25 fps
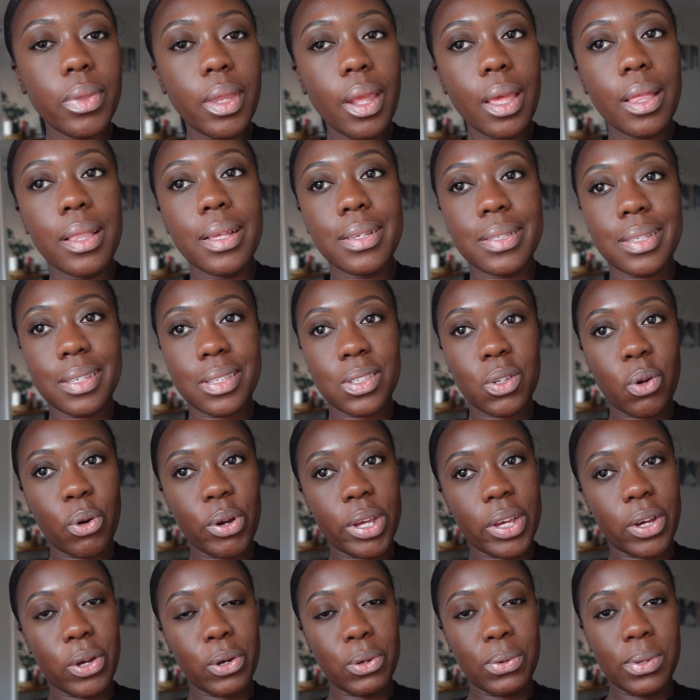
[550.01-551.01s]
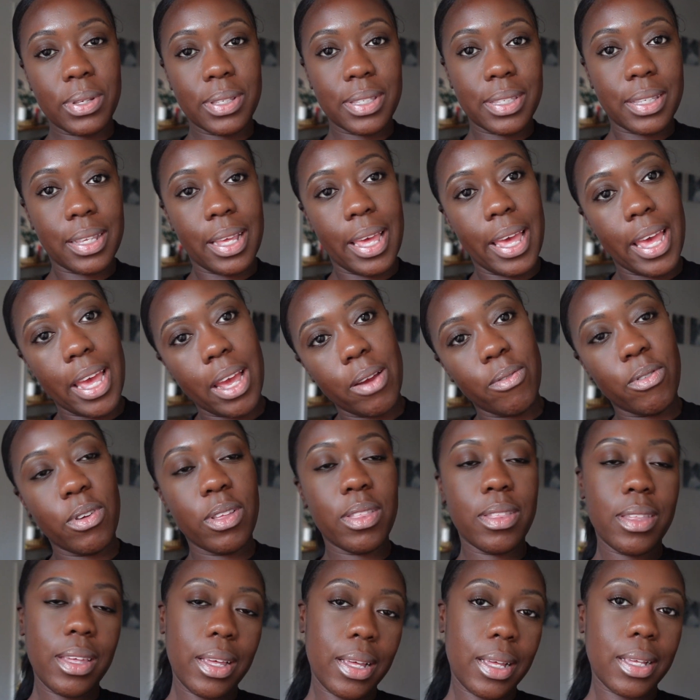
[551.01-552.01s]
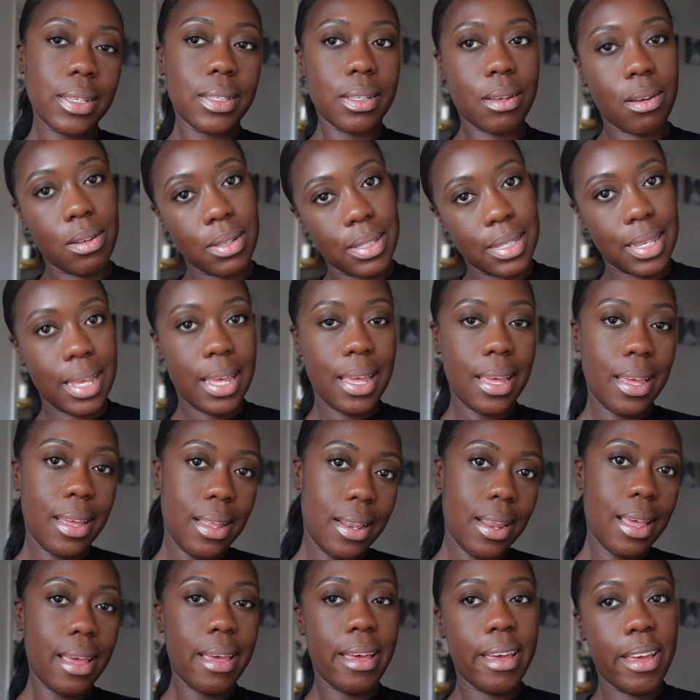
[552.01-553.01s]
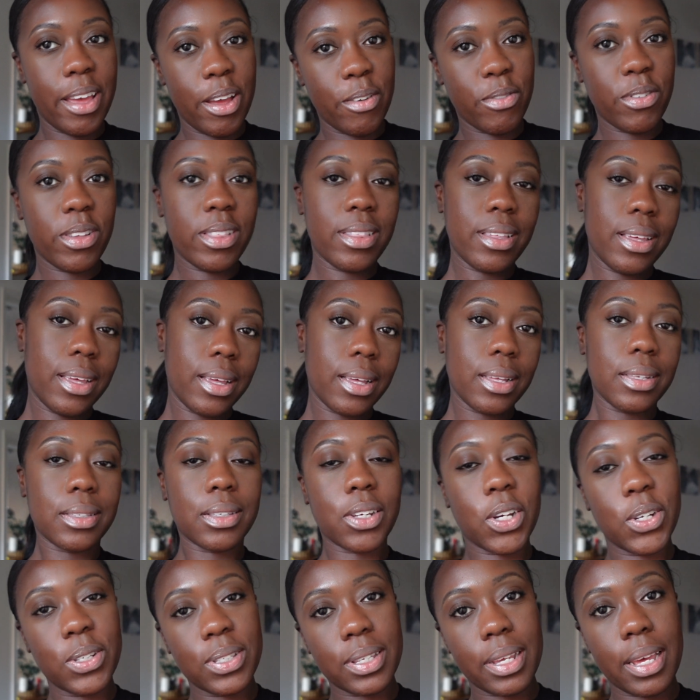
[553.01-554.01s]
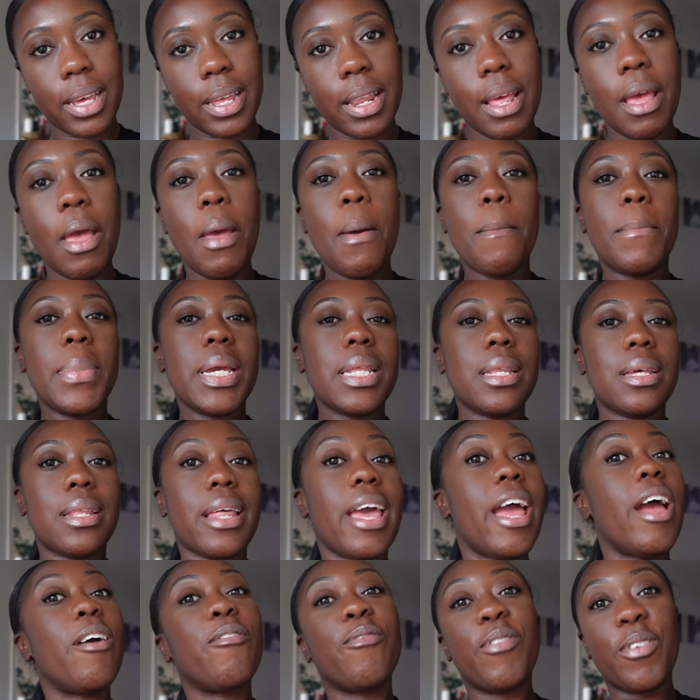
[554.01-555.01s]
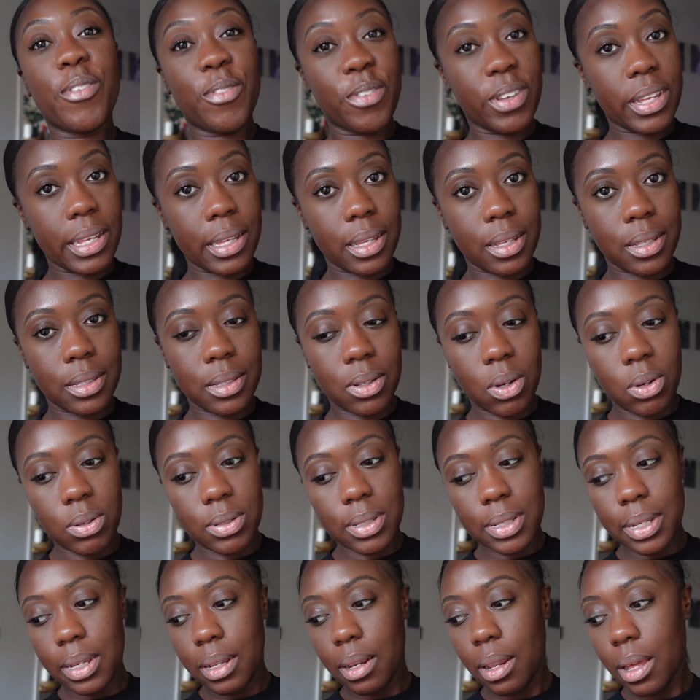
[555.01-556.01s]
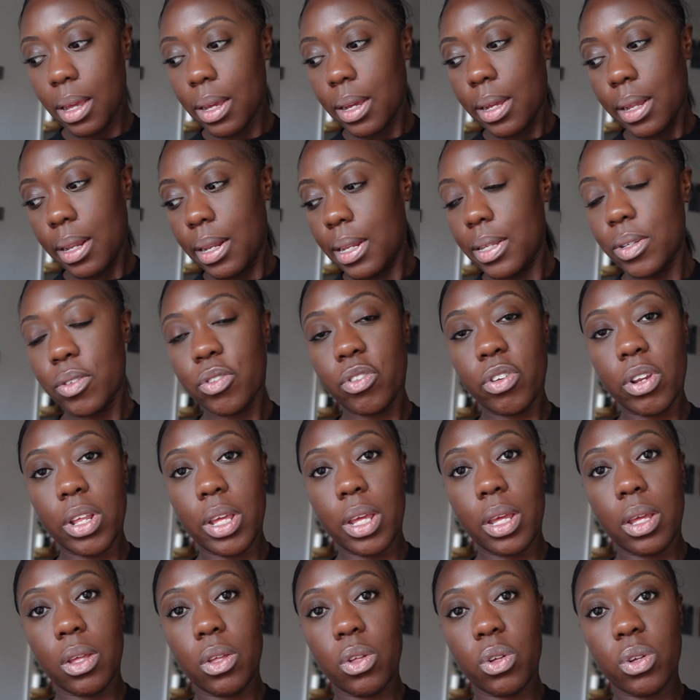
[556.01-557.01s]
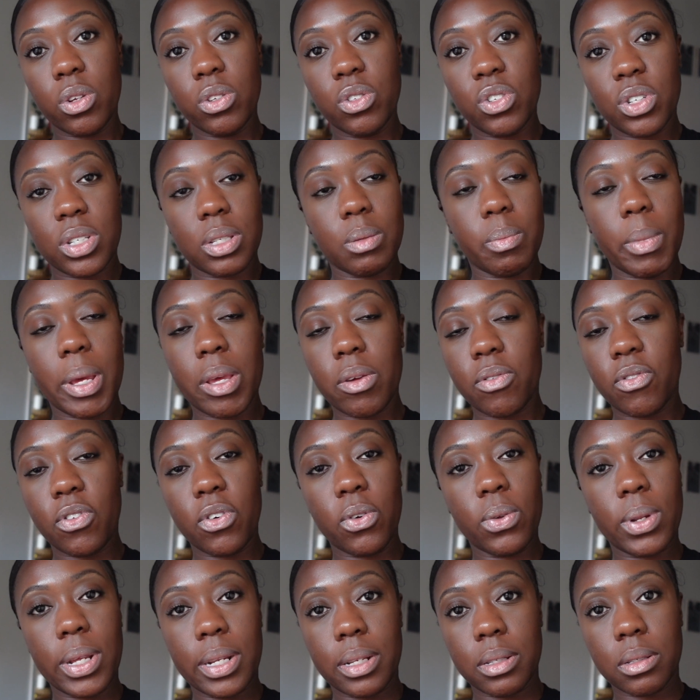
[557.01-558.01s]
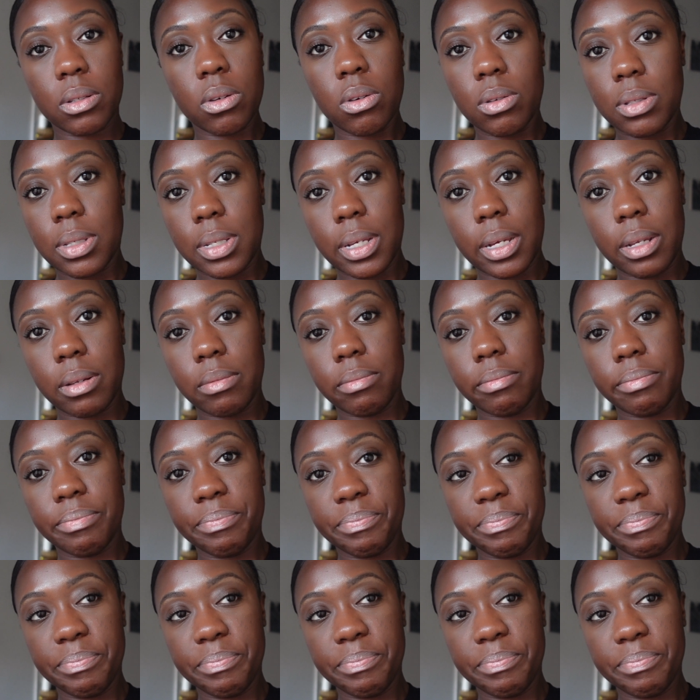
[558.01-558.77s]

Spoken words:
there's this song, it goes, everything is content, everything is content. Meaning everything is content. Like literally you can just make food and it's content.